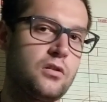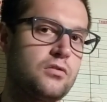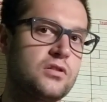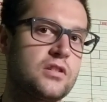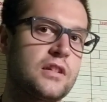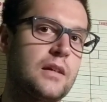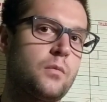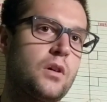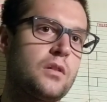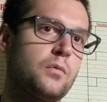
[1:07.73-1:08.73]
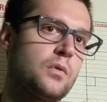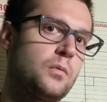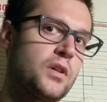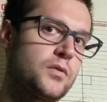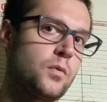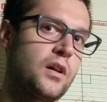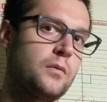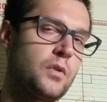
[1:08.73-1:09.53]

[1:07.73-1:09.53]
Who's to say what is what?